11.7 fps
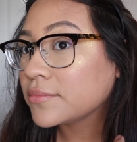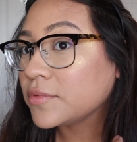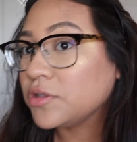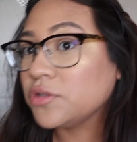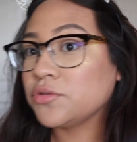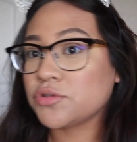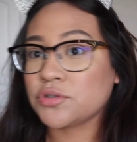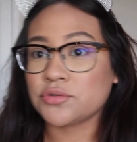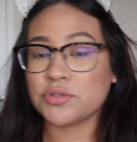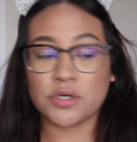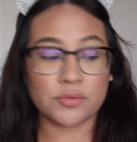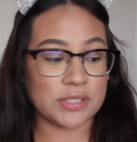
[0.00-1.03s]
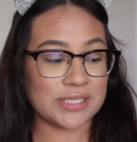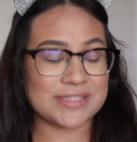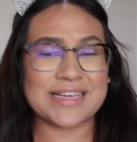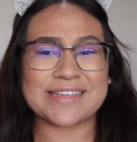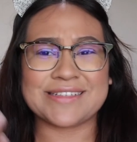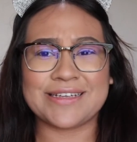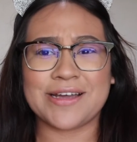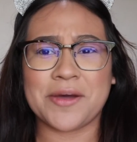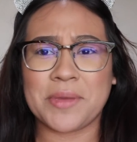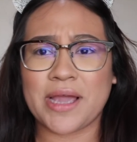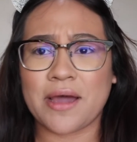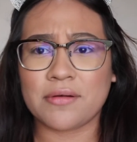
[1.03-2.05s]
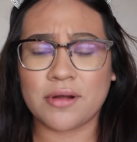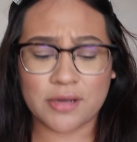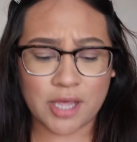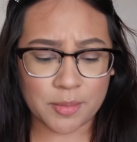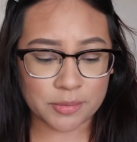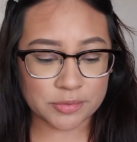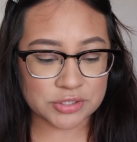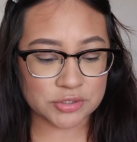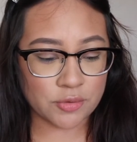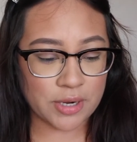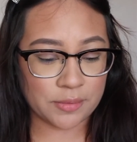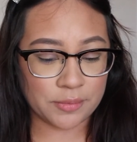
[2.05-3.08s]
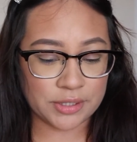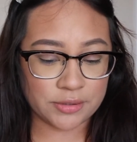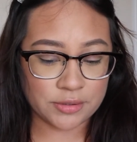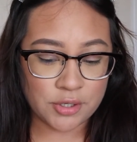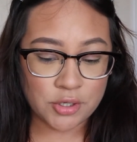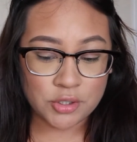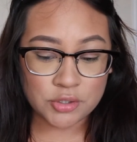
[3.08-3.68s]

neutral tone that it's actually coming out on camera, which is quite weird.